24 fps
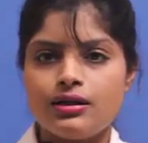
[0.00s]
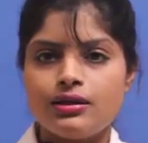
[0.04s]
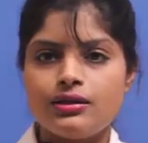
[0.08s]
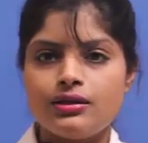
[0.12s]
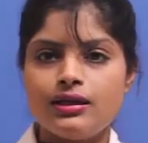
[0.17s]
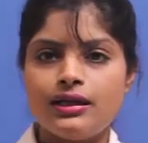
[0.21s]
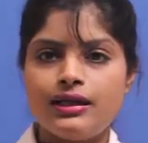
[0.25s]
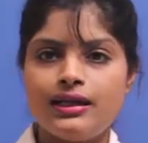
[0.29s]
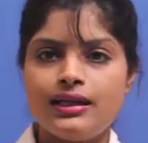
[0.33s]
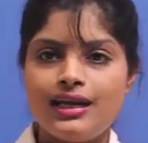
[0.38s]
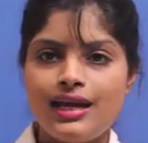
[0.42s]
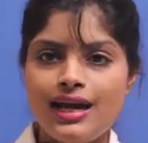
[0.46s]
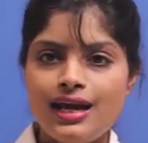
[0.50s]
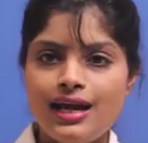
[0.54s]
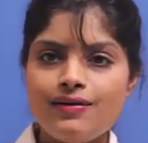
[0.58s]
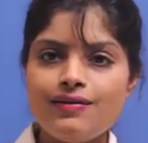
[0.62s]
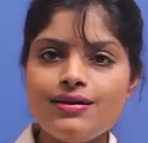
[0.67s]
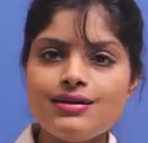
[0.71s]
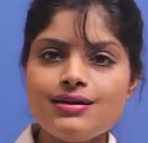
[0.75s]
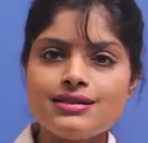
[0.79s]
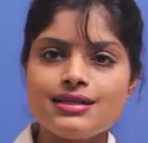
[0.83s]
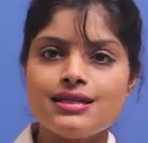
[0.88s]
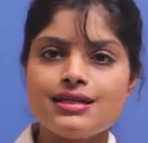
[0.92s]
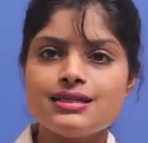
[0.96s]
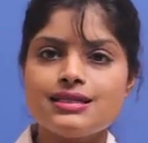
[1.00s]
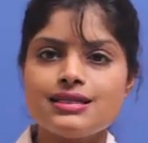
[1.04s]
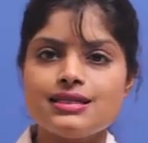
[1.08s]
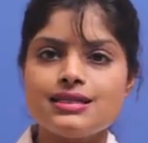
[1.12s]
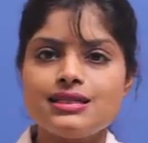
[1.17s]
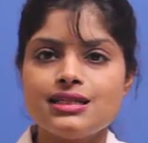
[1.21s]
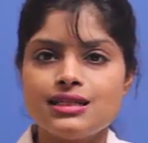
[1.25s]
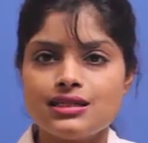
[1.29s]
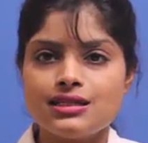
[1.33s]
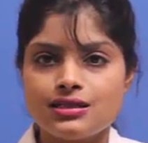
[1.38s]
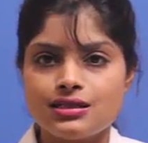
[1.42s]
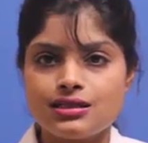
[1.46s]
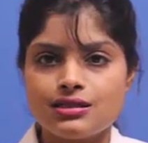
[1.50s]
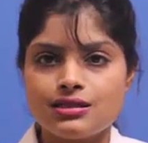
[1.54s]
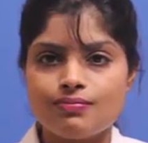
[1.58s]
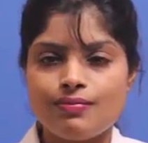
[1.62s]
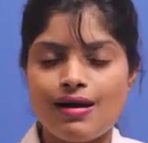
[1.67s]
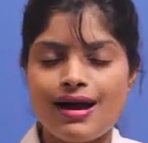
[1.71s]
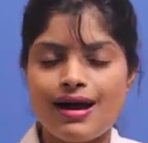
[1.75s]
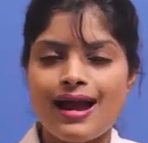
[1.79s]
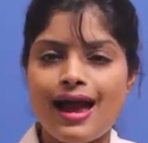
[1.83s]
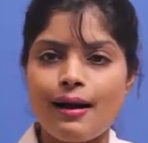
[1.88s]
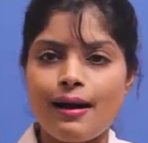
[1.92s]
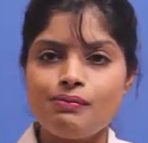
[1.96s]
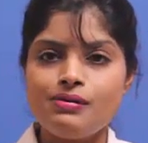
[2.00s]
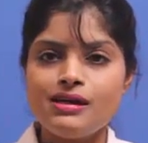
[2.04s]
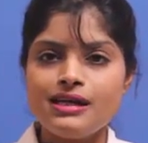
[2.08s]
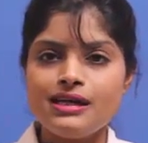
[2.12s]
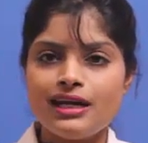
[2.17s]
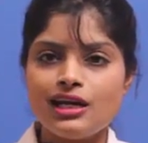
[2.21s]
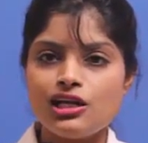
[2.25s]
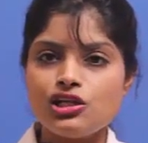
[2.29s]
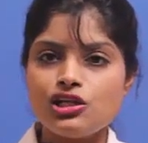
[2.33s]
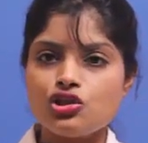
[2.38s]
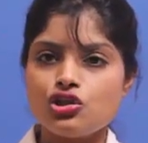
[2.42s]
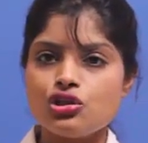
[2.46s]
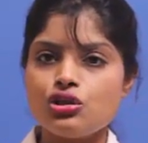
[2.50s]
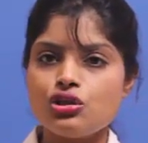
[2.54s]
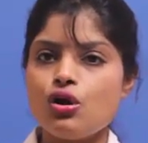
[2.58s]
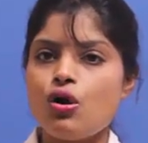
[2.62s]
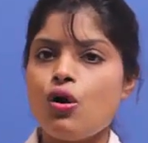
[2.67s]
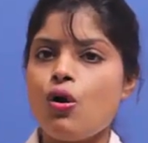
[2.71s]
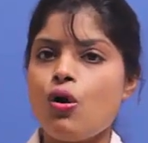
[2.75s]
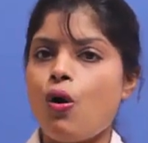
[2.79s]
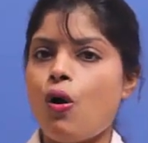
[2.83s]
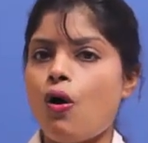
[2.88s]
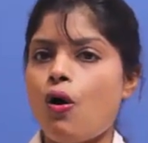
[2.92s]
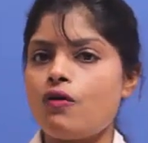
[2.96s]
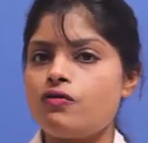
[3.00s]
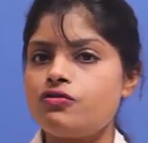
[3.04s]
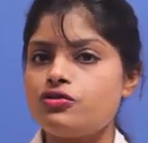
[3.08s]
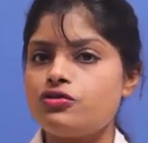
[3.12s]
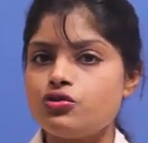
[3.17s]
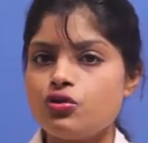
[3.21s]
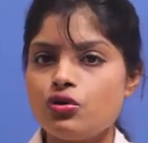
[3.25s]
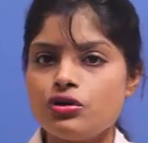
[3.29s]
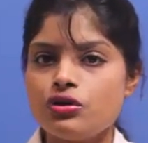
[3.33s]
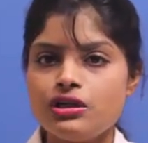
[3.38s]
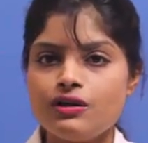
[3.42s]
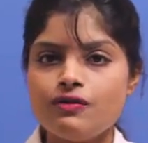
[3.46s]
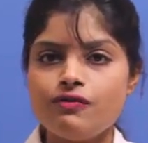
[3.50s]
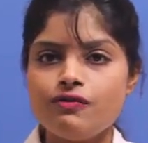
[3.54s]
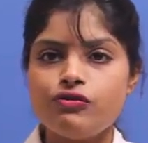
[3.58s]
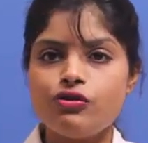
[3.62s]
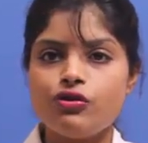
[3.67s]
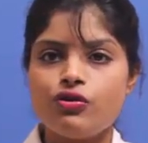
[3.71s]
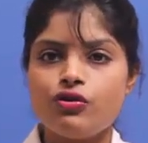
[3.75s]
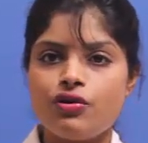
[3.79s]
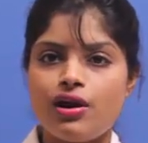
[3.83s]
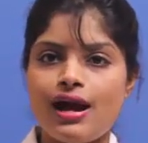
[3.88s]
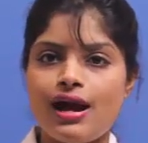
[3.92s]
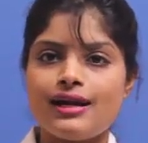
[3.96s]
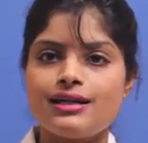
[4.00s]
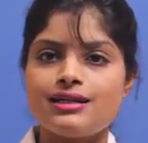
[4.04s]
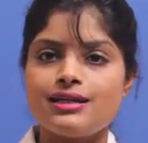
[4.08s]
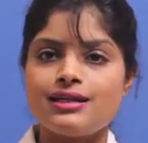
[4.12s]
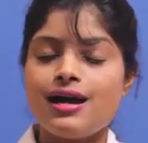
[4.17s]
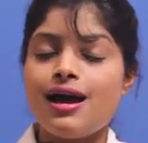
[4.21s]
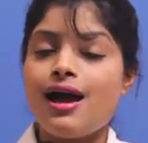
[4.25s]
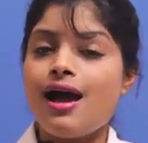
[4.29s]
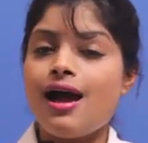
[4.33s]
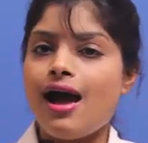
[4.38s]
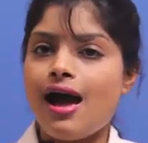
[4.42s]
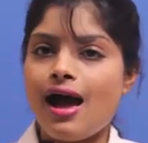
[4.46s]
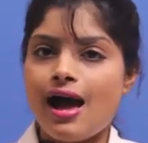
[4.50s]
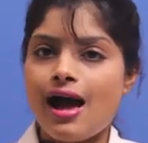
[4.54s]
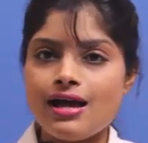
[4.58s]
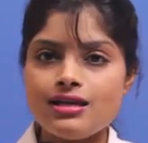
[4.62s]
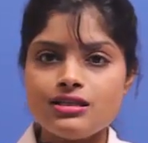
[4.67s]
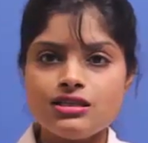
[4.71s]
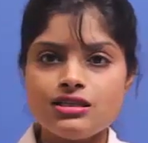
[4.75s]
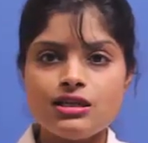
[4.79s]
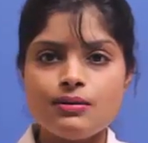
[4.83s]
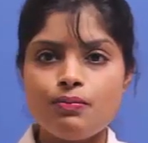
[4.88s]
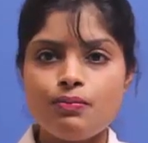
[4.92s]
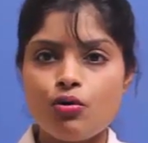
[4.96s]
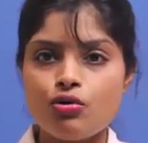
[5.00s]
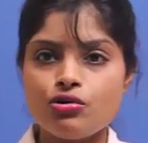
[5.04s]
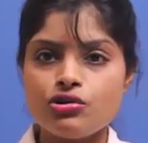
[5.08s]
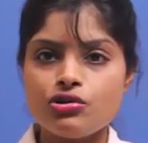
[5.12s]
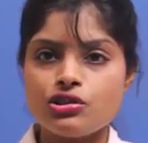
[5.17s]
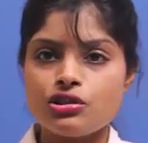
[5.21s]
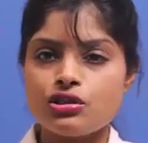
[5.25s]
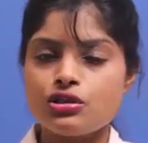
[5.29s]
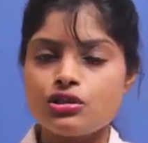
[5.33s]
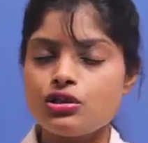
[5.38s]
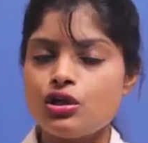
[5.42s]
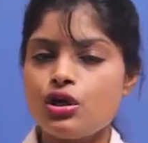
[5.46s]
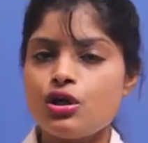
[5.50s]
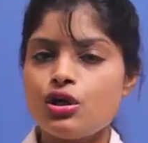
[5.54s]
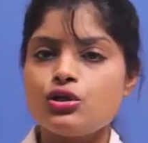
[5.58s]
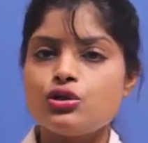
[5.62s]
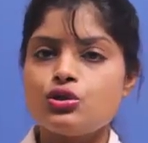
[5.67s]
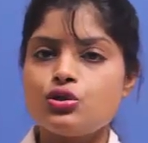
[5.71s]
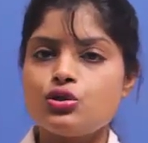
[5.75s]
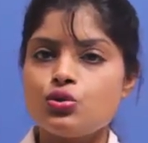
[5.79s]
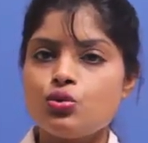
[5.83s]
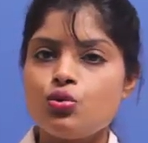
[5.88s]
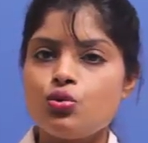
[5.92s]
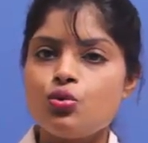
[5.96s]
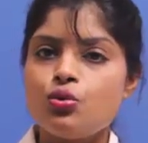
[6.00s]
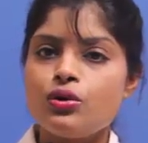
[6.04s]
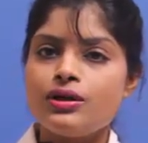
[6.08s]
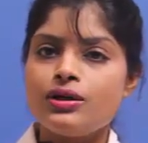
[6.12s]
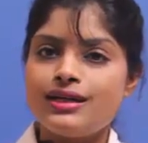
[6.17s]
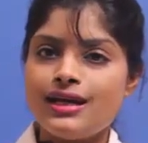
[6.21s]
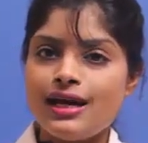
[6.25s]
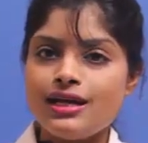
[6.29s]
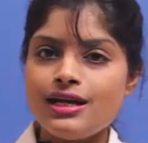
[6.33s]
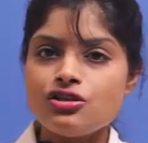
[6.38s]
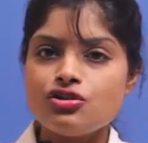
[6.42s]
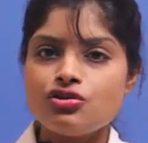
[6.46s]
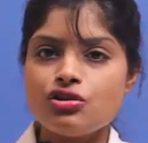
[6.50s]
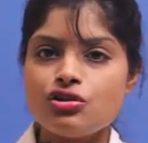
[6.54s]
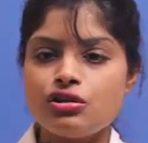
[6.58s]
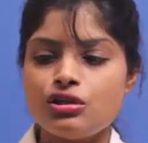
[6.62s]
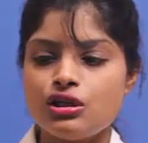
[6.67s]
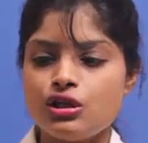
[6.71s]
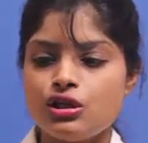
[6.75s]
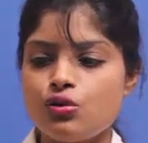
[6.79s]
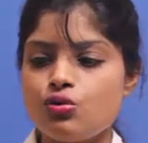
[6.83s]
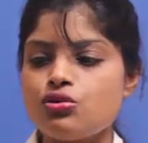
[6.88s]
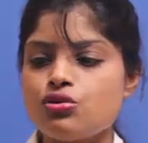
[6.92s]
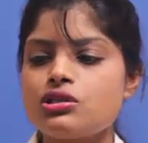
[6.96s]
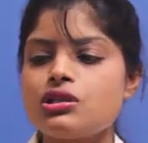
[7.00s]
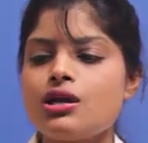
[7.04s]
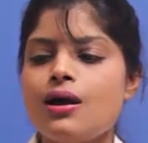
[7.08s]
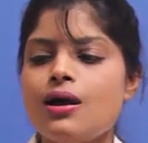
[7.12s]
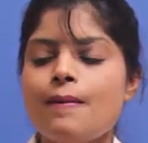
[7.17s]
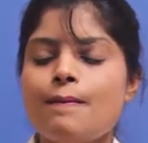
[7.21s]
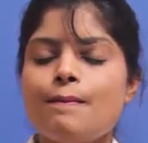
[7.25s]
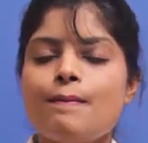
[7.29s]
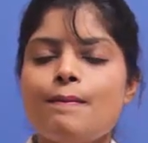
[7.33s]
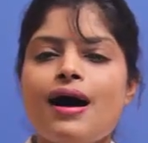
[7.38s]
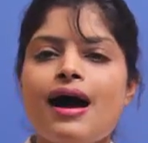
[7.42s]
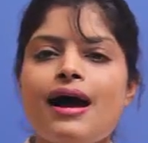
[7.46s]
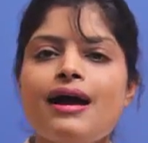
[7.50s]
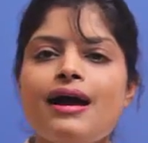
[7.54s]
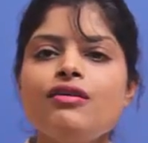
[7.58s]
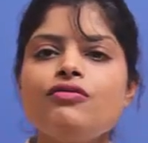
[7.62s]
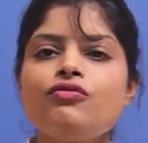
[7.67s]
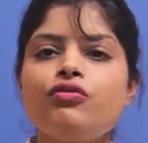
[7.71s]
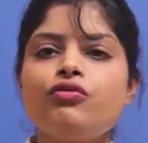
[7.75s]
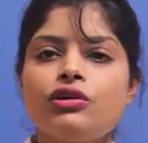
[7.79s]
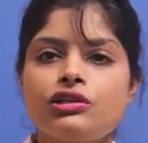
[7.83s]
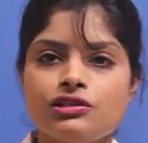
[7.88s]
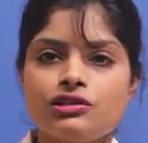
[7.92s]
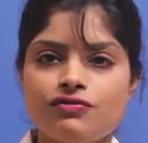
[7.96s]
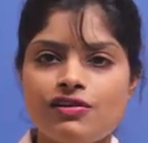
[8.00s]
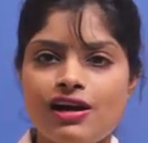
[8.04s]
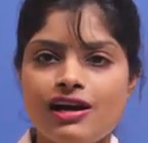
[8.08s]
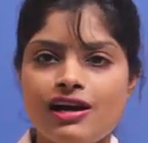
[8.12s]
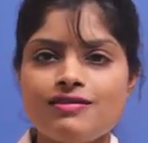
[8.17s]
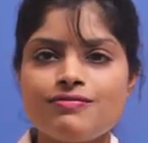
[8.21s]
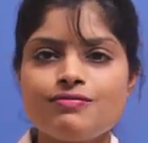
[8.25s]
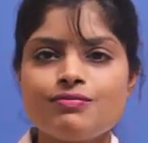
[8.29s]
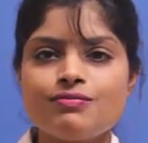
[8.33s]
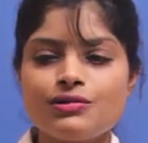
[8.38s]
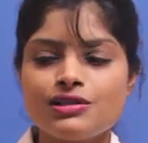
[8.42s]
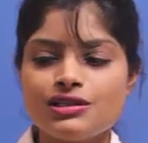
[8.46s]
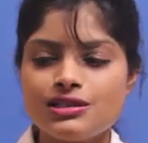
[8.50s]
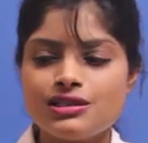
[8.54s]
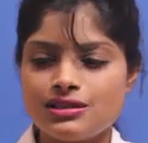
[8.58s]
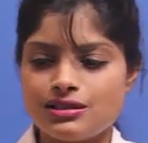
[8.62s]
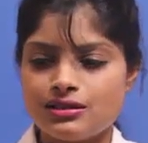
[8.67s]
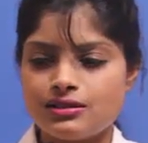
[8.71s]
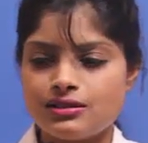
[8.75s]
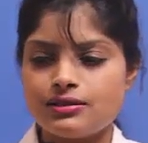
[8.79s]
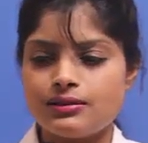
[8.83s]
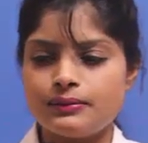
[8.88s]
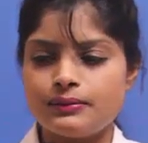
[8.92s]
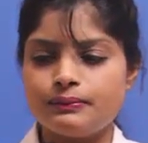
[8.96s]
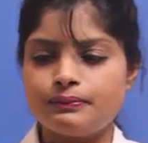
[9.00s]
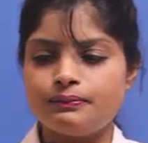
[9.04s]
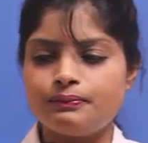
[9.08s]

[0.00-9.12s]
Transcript: the caries incidence by application of sodium fluoride has reported to get reduced by forty-five percent.